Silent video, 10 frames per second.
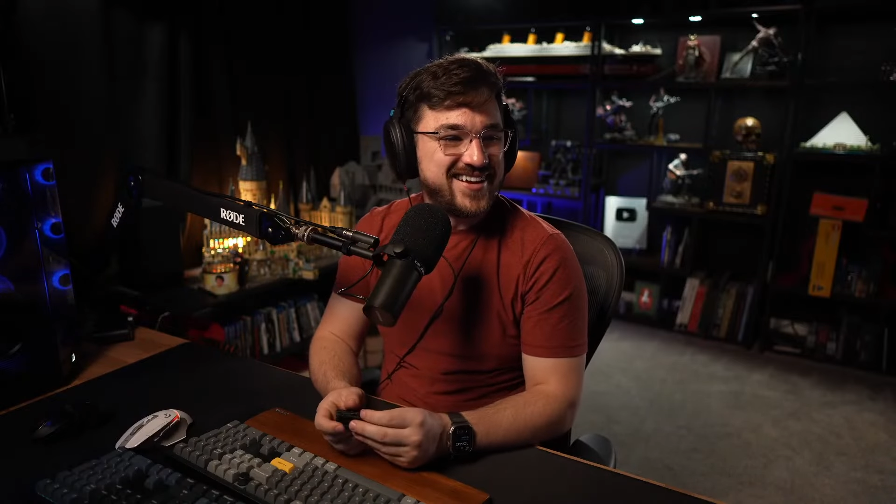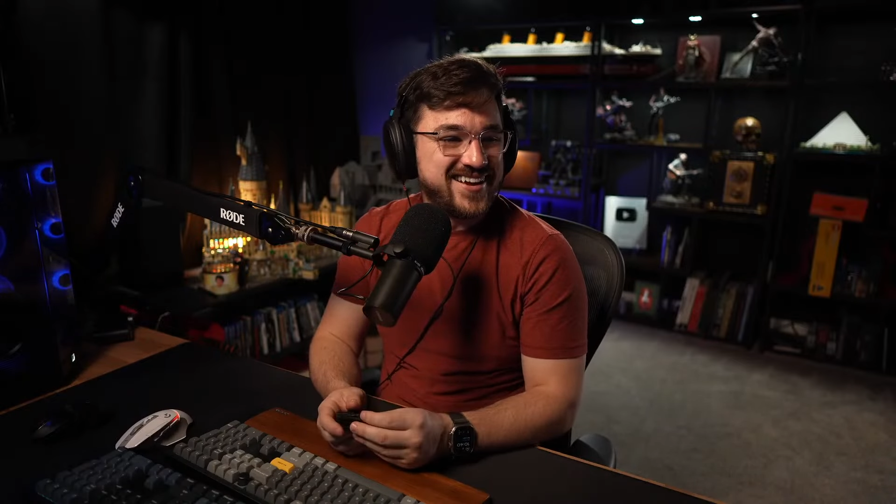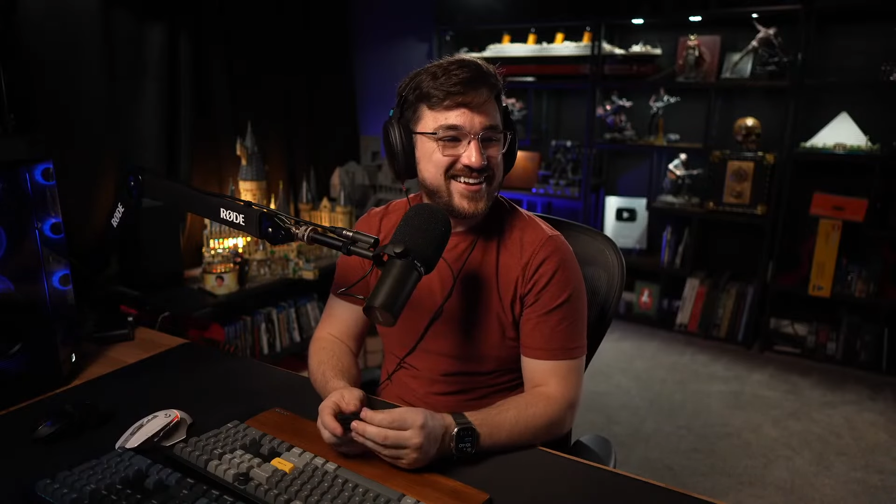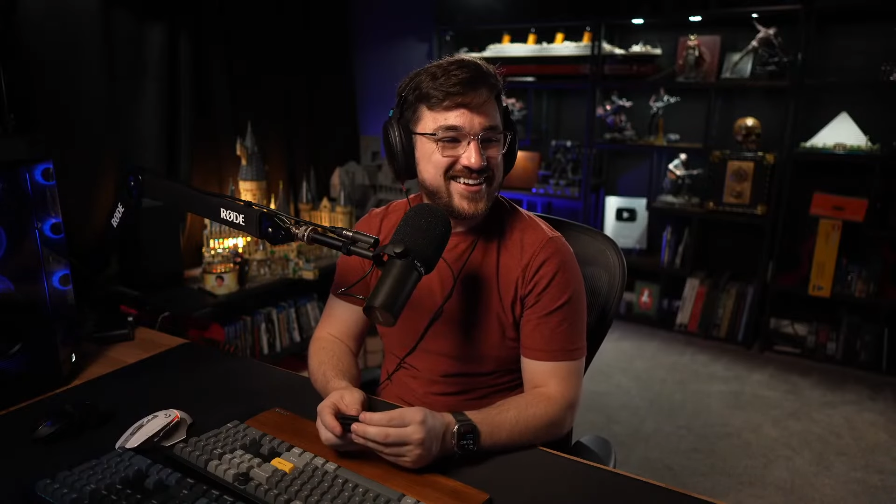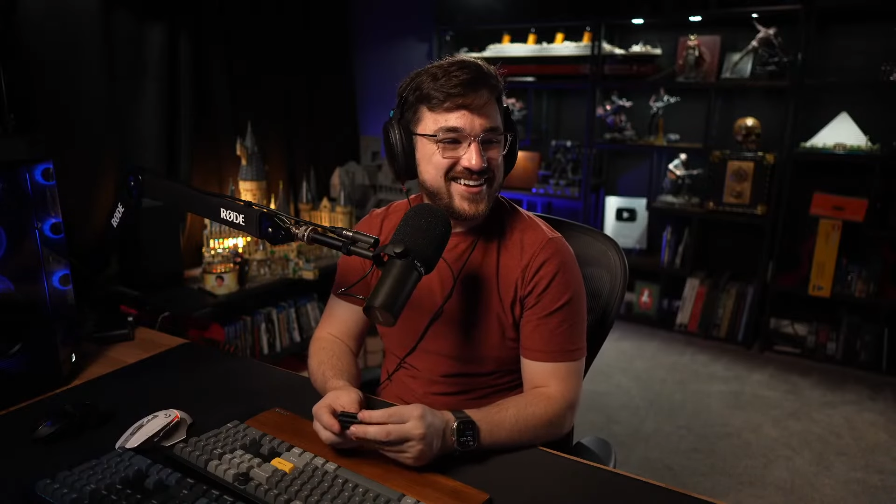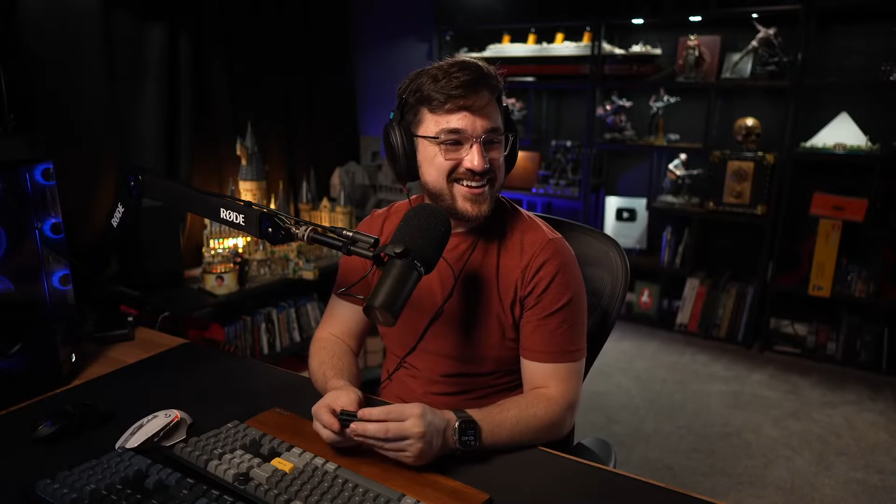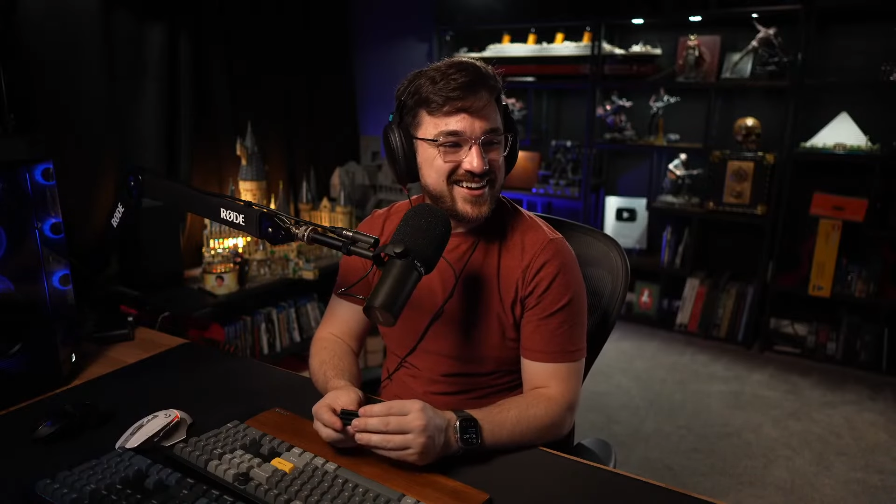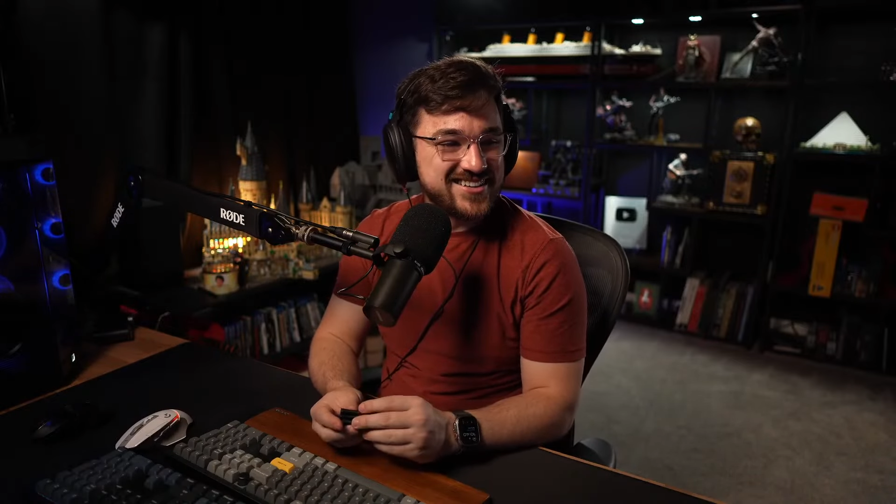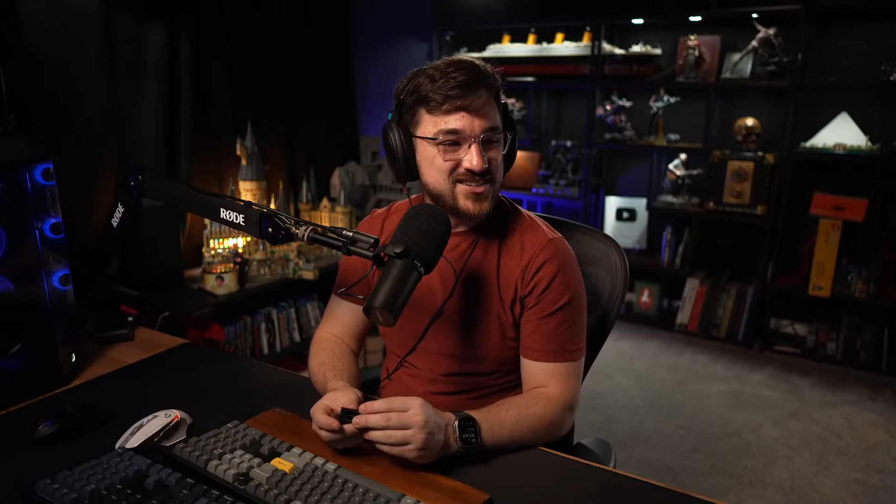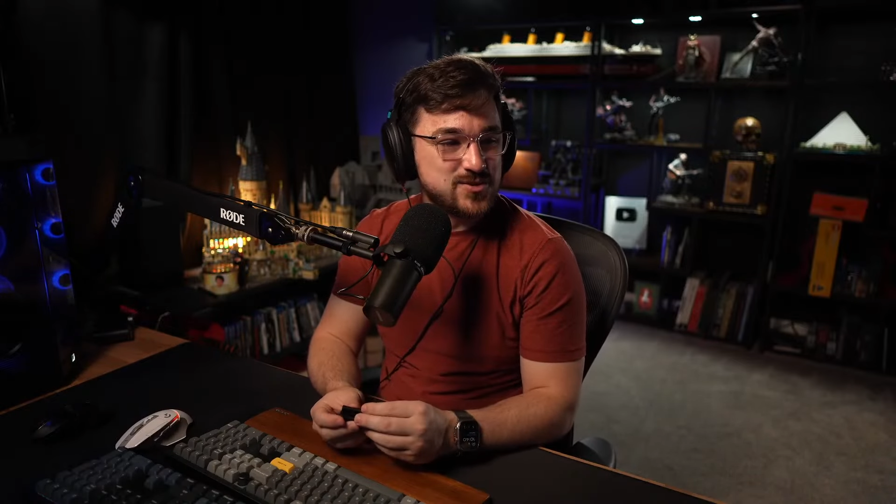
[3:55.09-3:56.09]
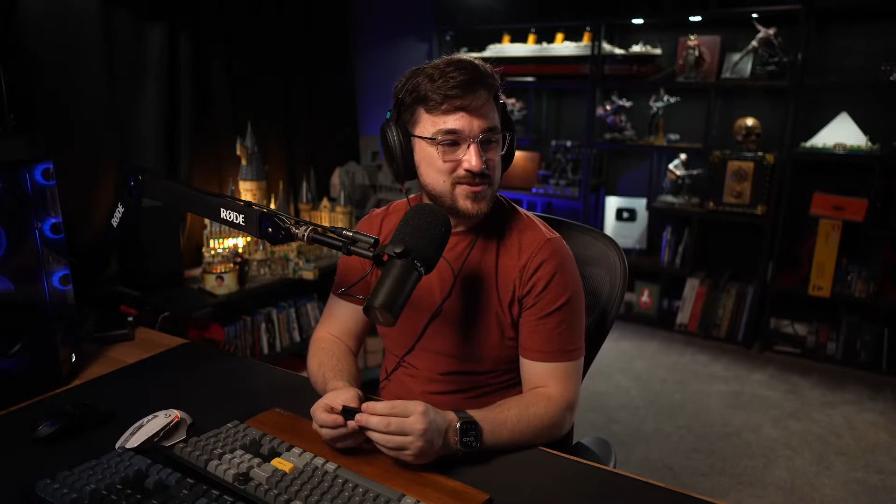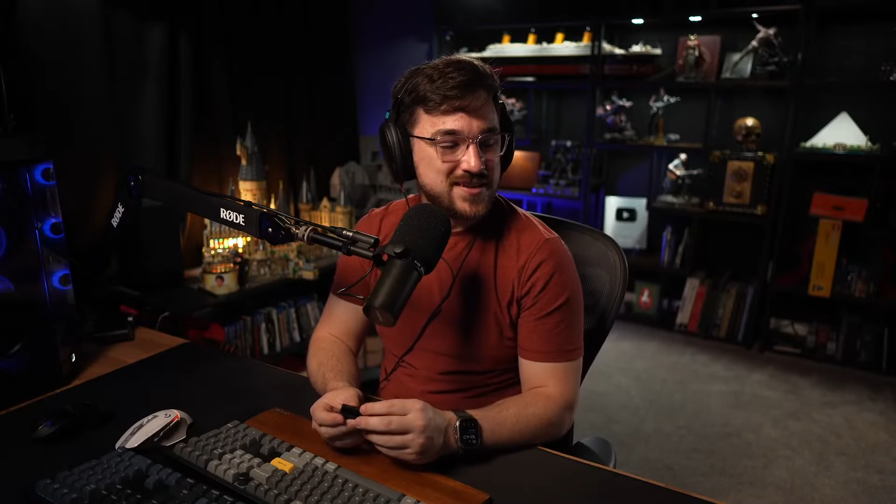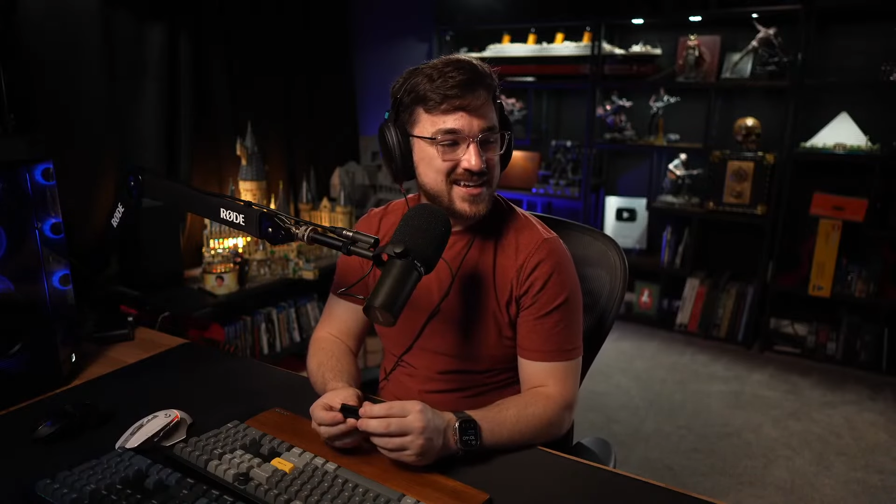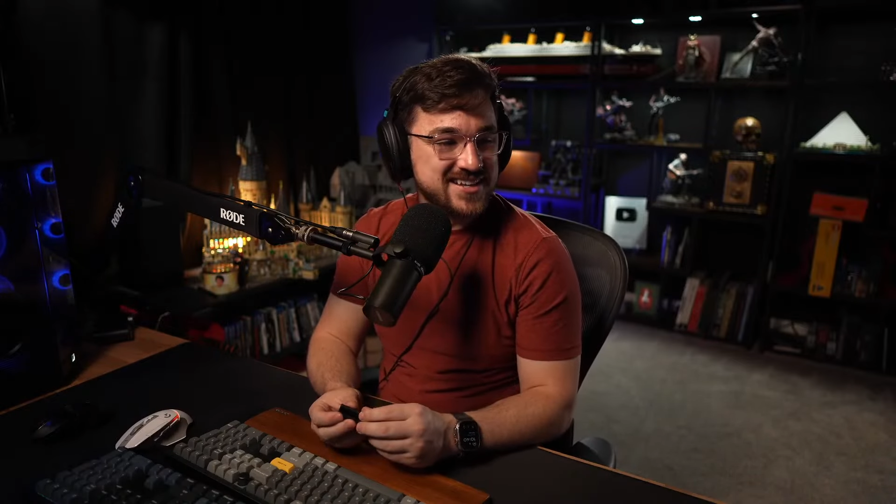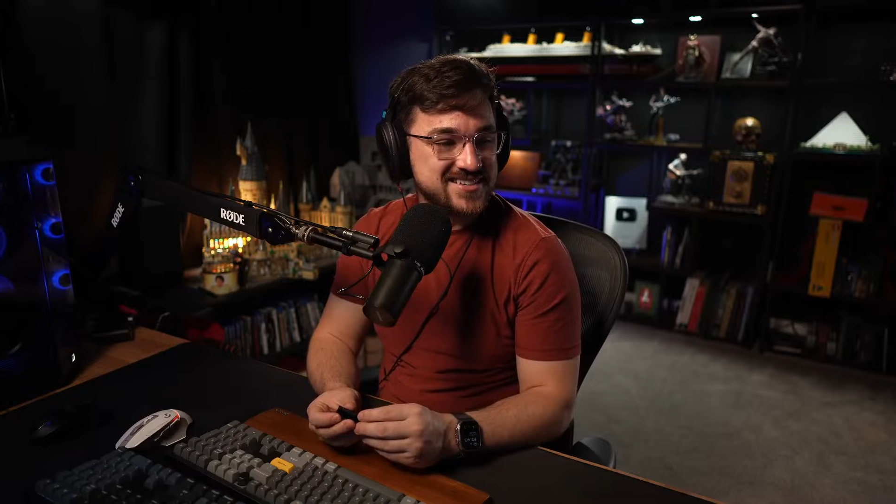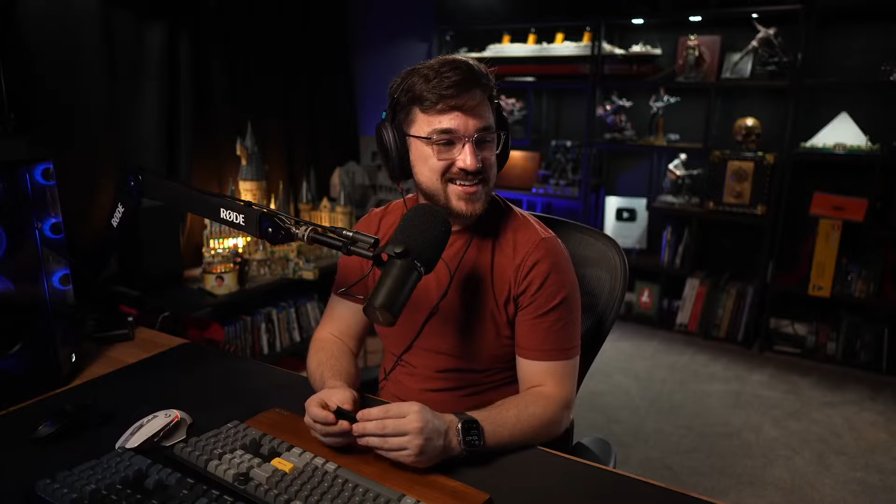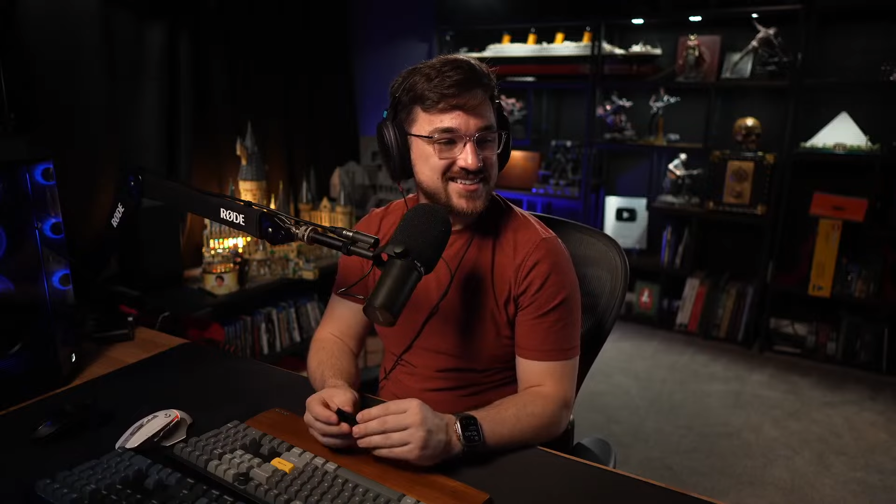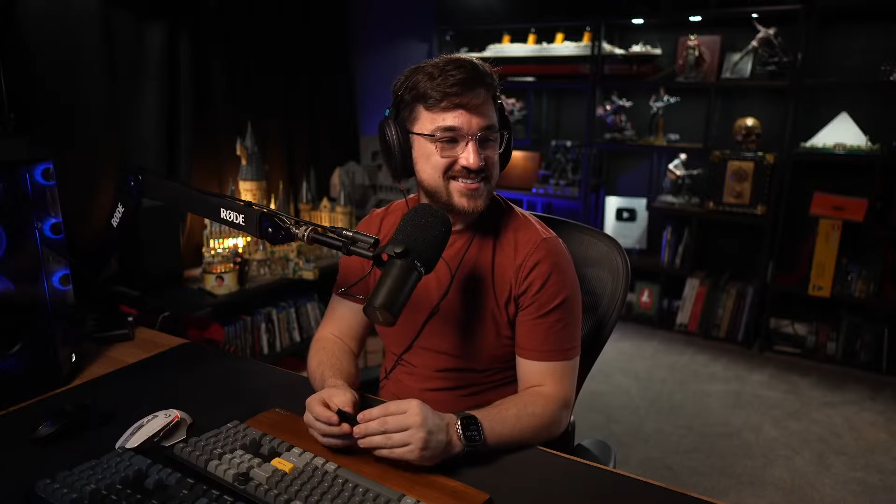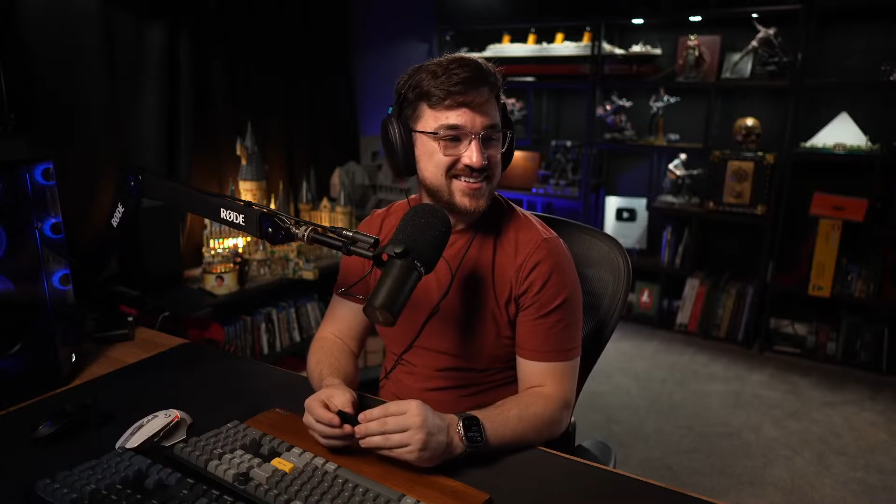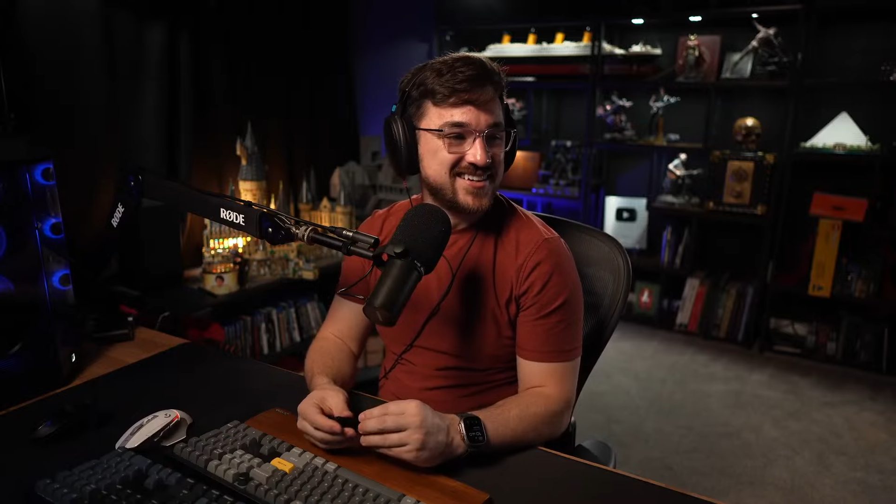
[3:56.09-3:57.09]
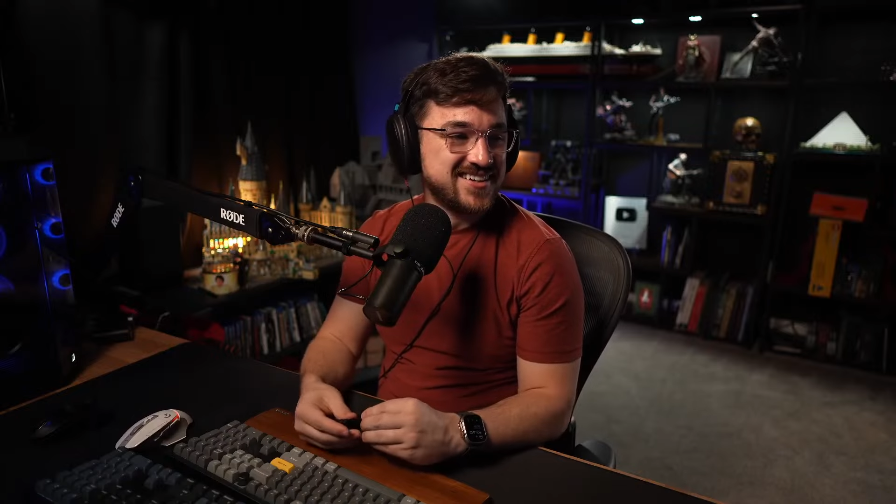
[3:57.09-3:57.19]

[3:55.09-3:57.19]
You know, it just wouldn't make any sense.